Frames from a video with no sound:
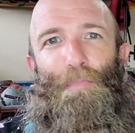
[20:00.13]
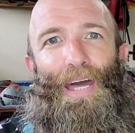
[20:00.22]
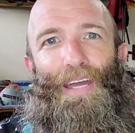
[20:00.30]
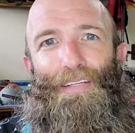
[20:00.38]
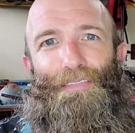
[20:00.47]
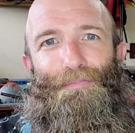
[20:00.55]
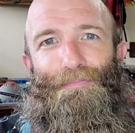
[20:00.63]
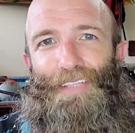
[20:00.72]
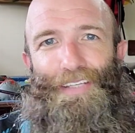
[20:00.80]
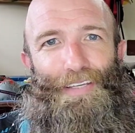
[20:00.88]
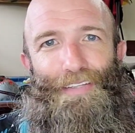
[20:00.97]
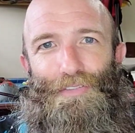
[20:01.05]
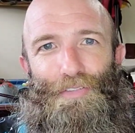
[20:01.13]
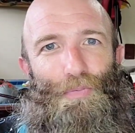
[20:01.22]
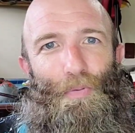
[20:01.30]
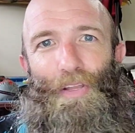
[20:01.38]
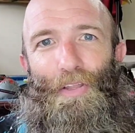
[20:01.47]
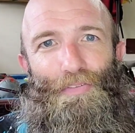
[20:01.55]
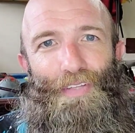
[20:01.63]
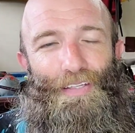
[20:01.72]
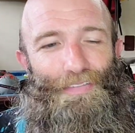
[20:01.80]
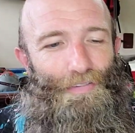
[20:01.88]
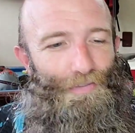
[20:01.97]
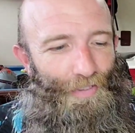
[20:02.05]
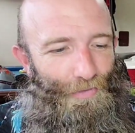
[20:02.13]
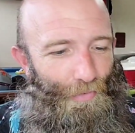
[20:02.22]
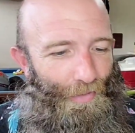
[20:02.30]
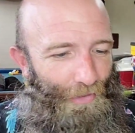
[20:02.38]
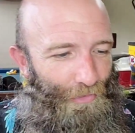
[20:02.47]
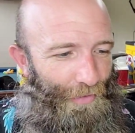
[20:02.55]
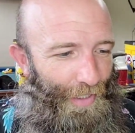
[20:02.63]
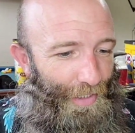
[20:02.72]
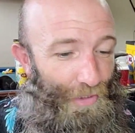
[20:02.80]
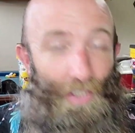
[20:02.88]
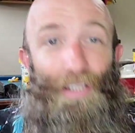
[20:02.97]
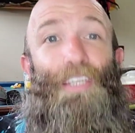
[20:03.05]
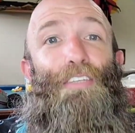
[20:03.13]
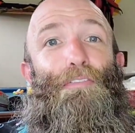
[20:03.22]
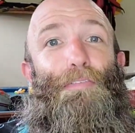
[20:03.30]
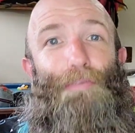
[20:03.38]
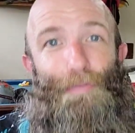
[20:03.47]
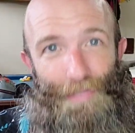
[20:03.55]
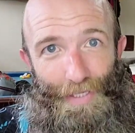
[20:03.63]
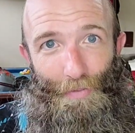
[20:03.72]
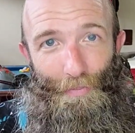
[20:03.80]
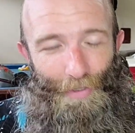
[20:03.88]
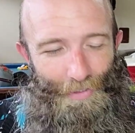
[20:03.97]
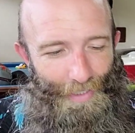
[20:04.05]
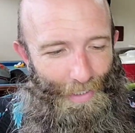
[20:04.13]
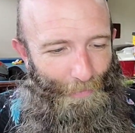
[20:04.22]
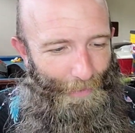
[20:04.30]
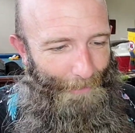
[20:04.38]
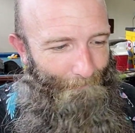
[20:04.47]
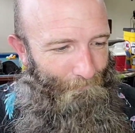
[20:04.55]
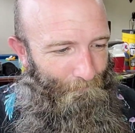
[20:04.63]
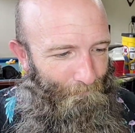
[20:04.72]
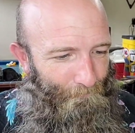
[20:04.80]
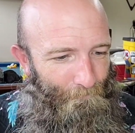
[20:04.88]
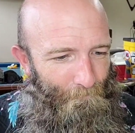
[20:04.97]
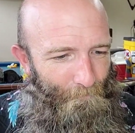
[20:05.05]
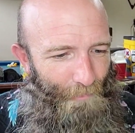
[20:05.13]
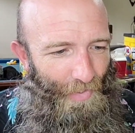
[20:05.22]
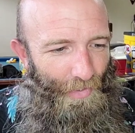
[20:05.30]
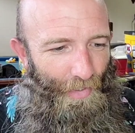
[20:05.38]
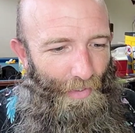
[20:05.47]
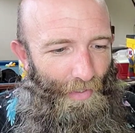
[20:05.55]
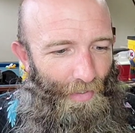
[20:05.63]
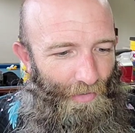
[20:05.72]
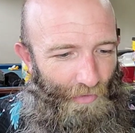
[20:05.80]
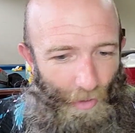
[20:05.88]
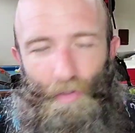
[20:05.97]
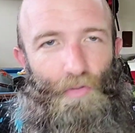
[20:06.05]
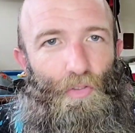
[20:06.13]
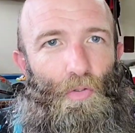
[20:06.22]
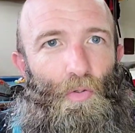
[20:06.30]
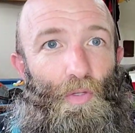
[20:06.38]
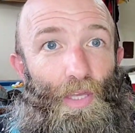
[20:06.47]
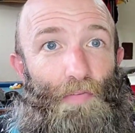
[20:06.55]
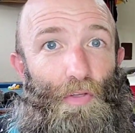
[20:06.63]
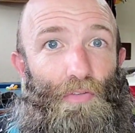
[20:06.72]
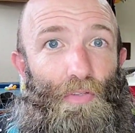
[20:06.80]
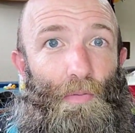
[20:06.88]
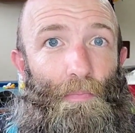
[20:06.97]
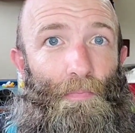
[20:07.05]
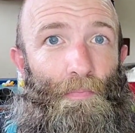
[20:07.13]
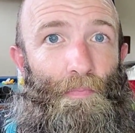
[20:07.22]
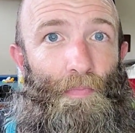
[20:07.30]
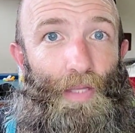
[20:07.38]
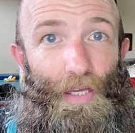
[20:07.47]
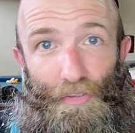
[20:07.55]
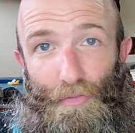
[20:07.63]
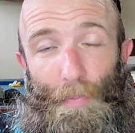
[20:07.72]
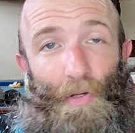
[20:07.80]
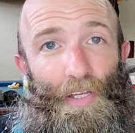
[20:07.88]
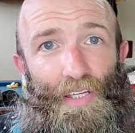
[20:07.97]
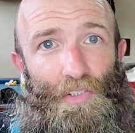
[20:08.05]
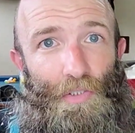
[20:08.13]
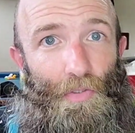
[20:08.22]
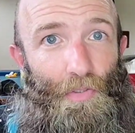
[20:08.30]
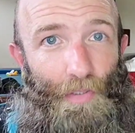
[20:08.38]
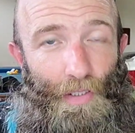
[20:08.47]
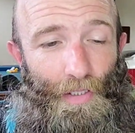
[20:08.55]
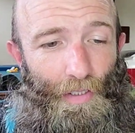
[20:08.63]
back. Like, it's just one of those things. It's really strange. At least for me, it worked that way. So, to give you some experiential